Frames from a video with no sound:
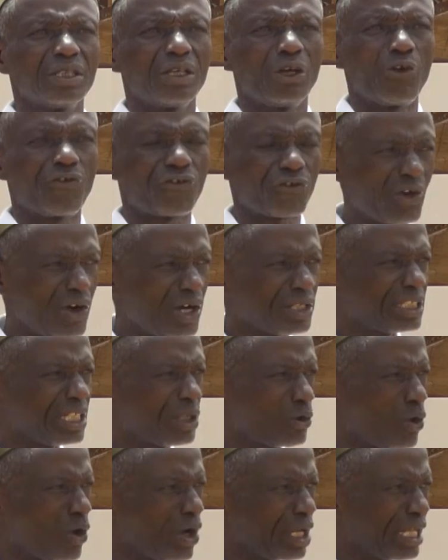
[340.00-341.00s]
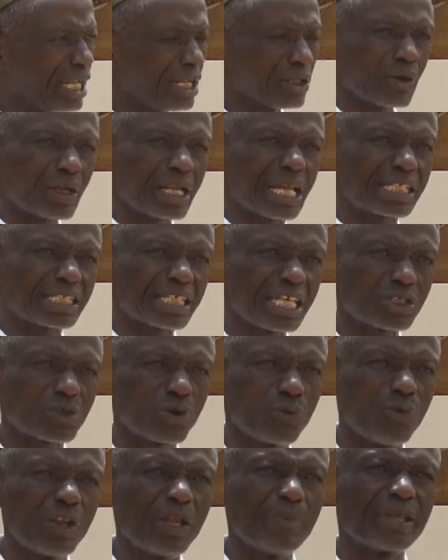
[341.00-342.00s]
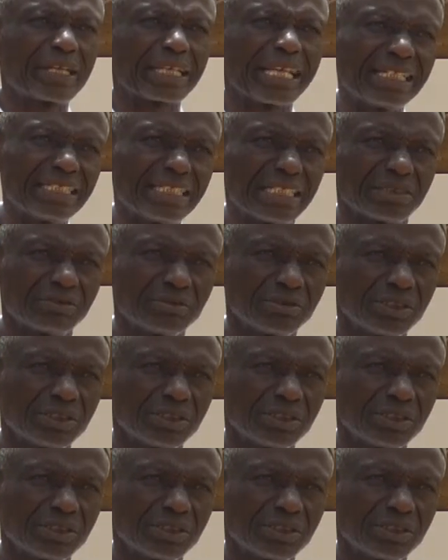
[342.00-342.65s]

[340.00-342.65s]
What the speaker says: Of course, the World Health Organization will be ready,